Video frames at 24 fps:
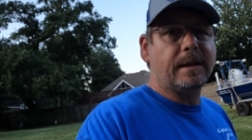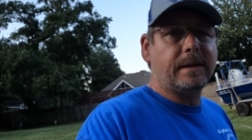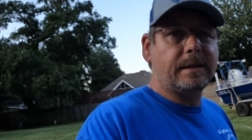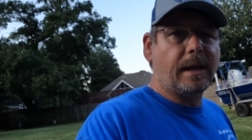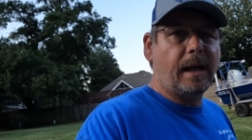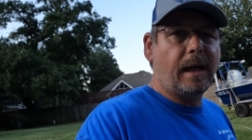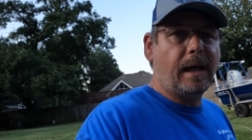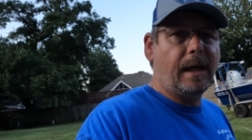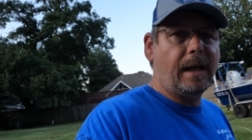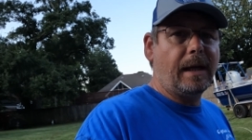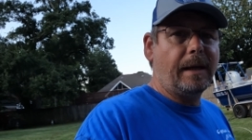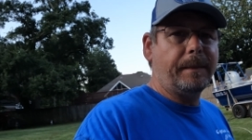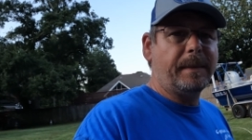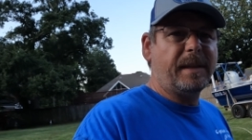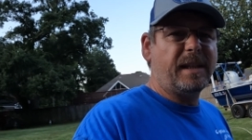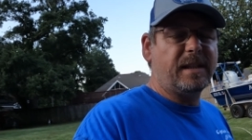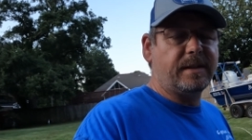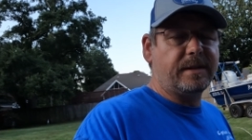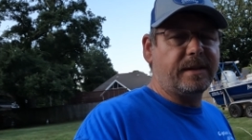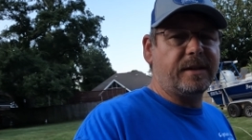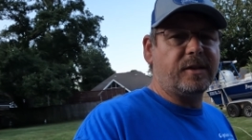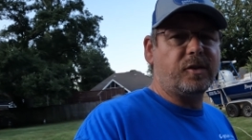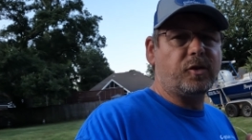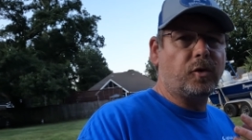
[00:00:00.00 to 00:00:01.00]
of time?
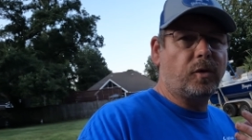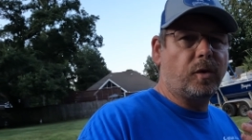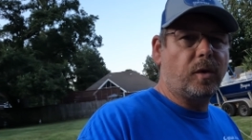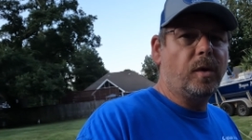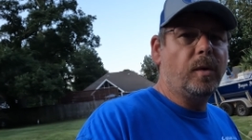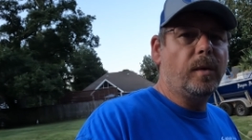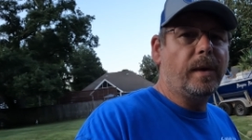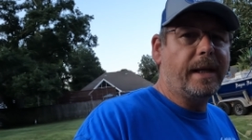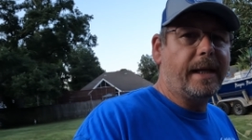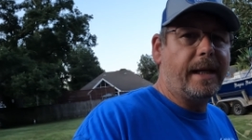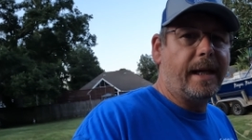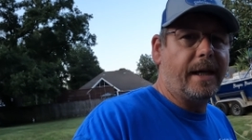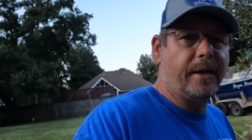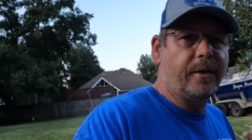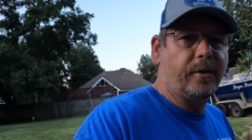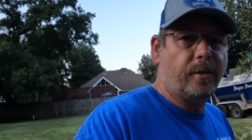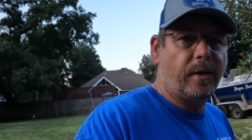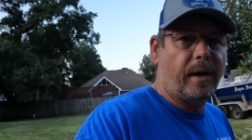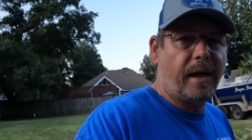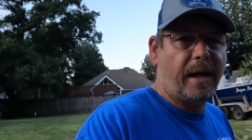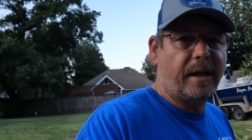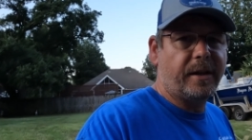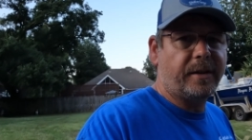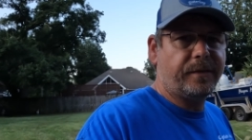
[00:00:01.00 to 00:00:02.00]
Is this truly a
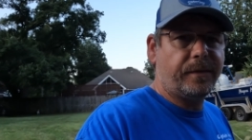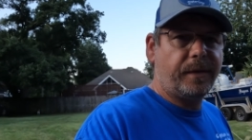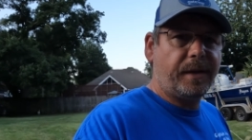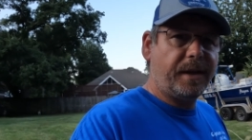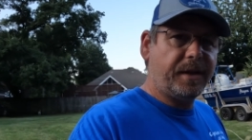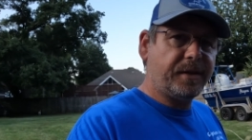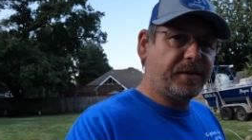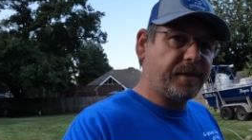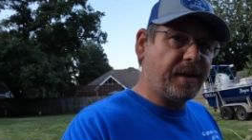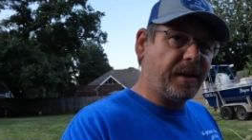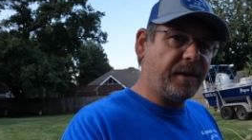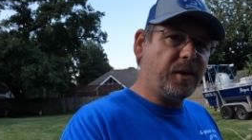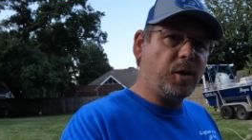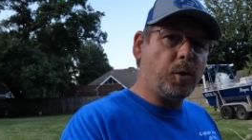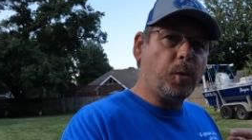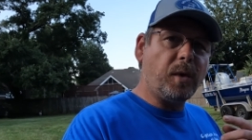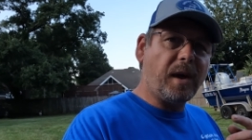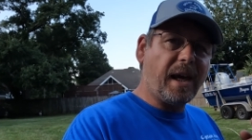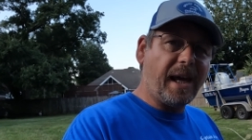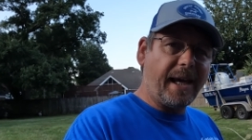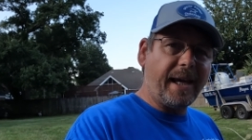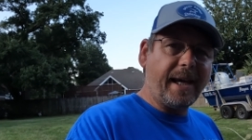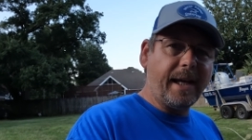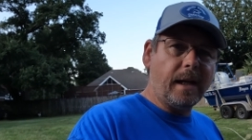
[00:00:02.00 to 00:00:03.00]
trash fish that you
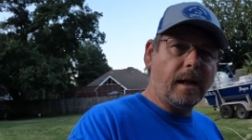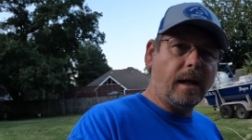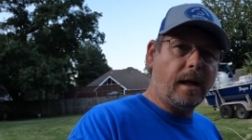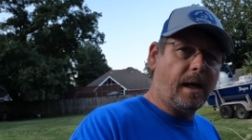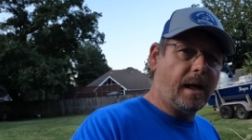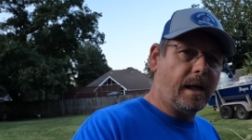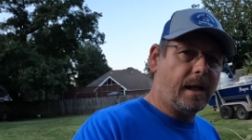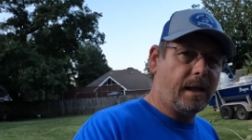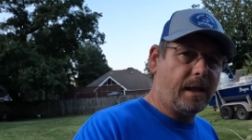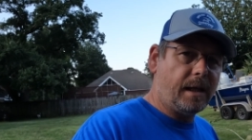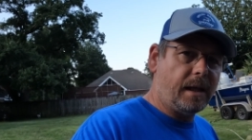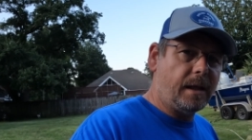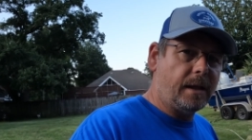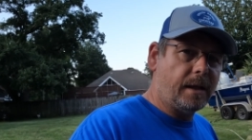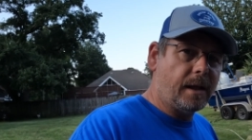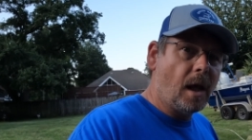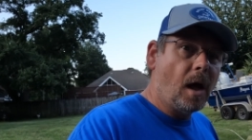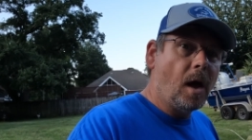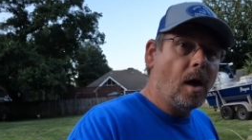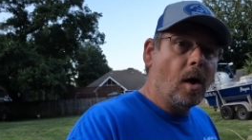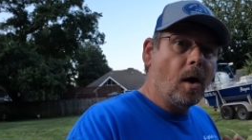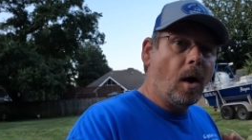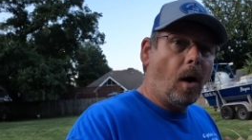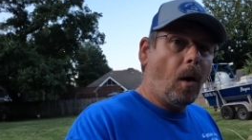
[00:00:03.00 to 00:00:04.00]
cannot eat?
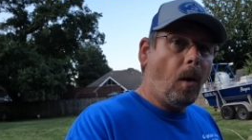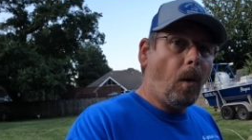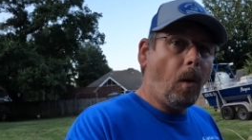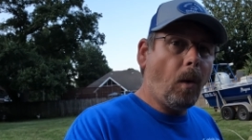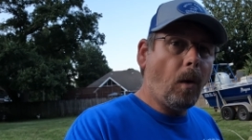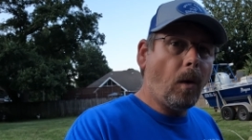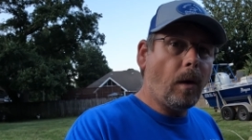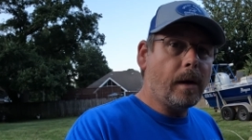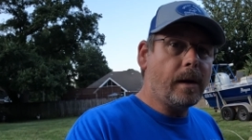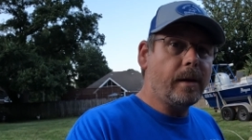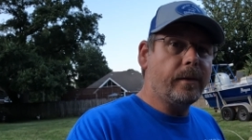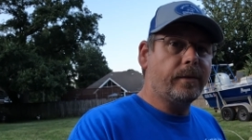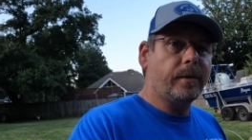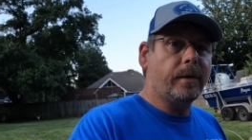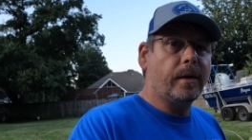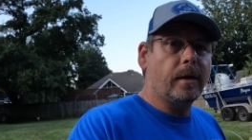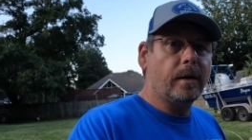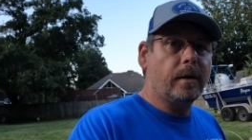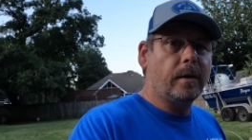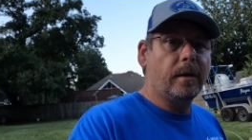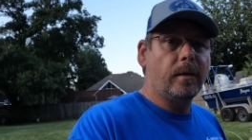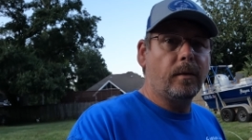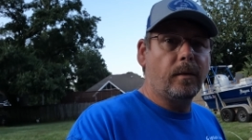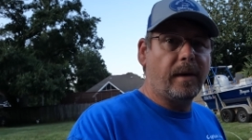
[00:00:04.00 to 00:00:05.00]
Or is there
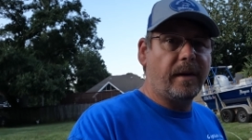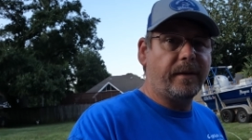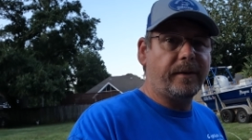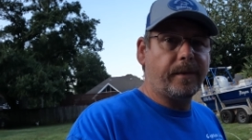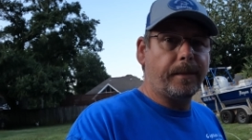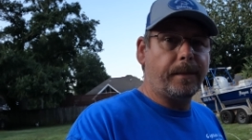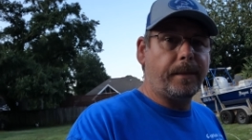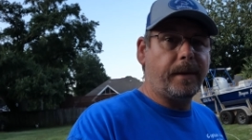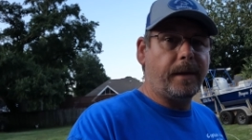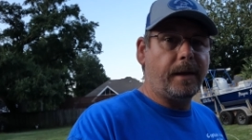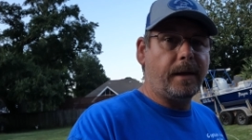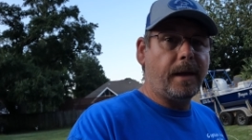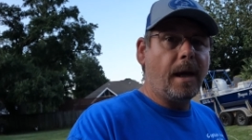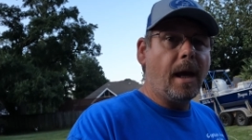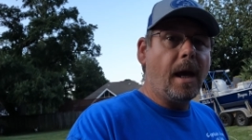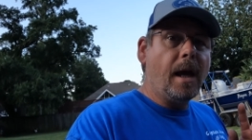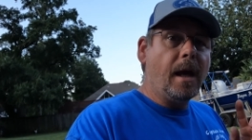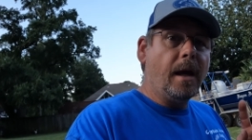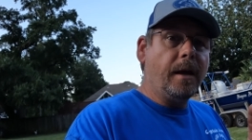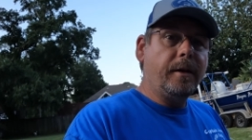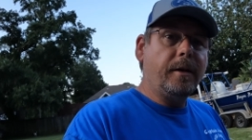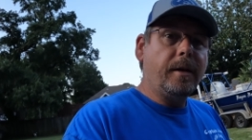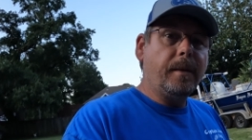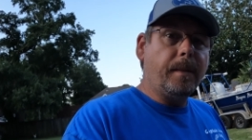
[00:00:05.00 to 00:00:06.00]
a good recipe
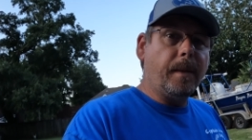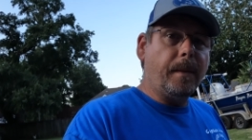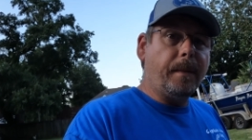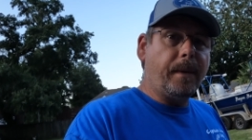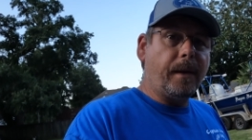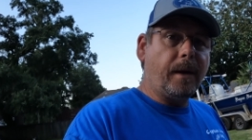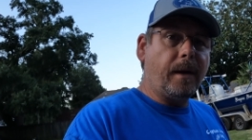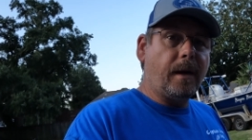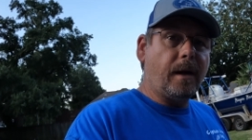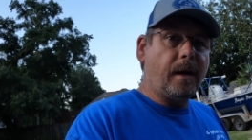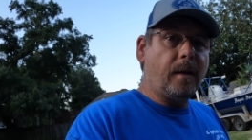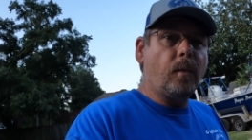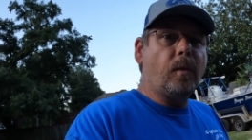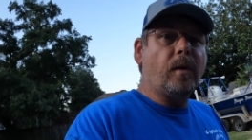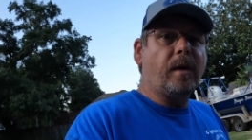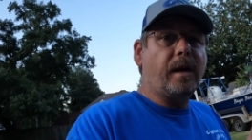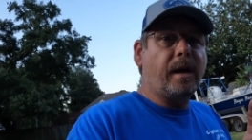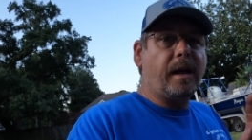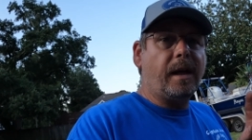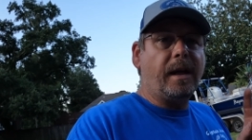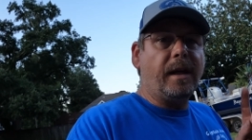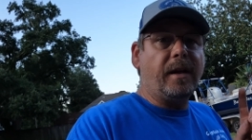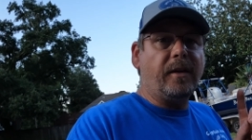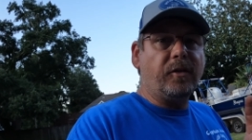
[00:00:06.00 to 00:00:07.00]
to prepare it where
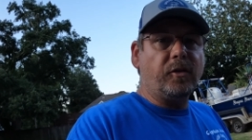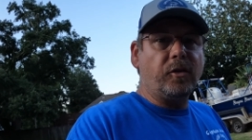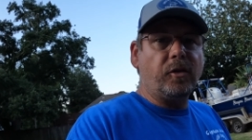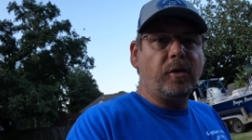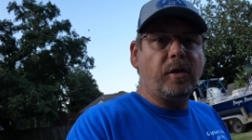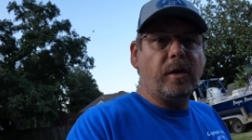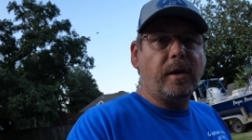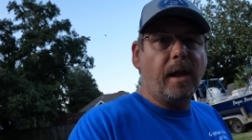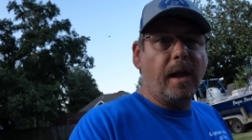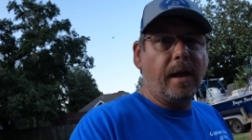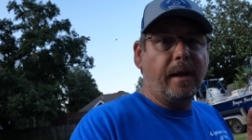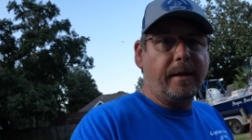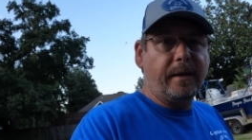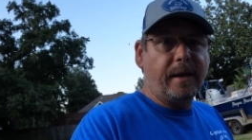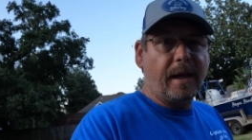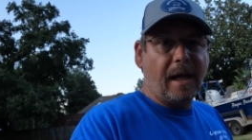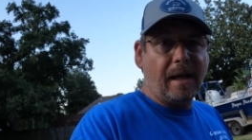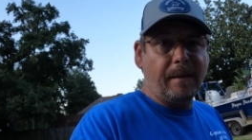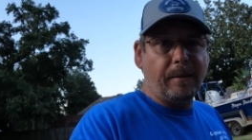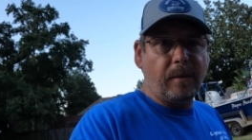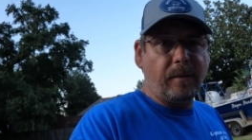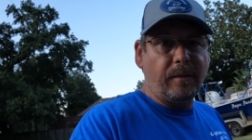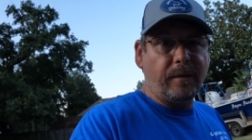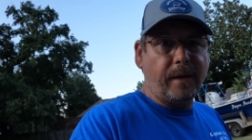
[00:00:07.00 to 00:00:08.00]
it is good
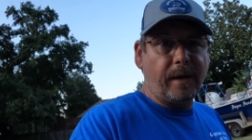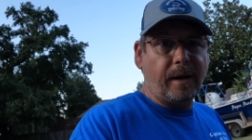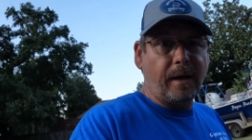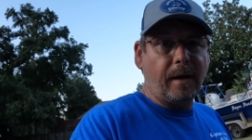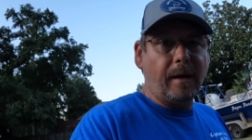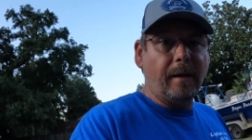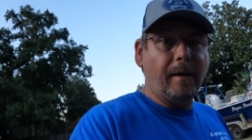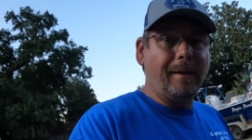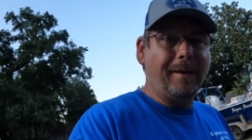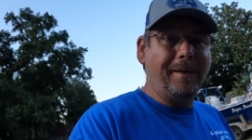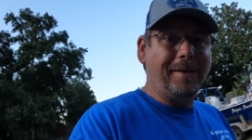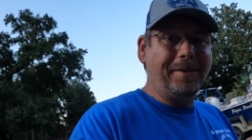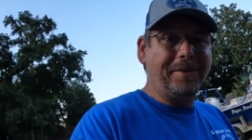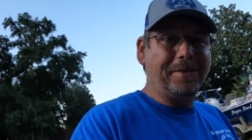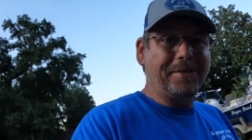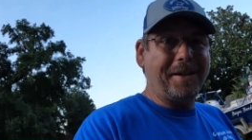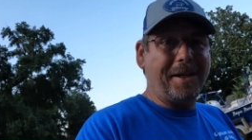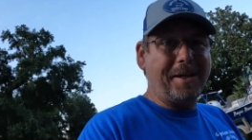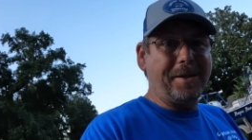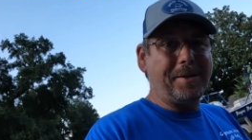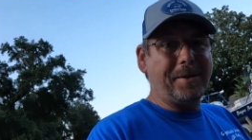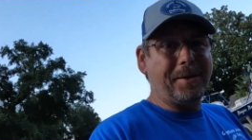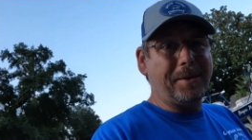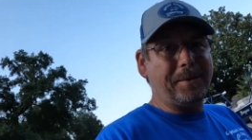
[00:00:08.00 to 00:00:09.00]
table fare?
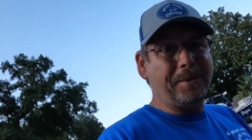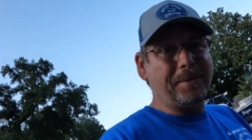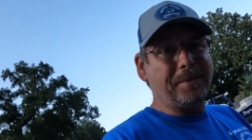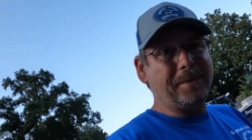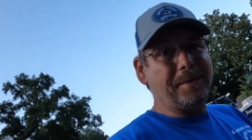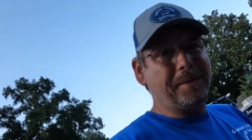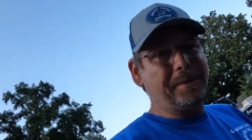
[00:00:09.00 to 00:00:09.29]
Stay tuned.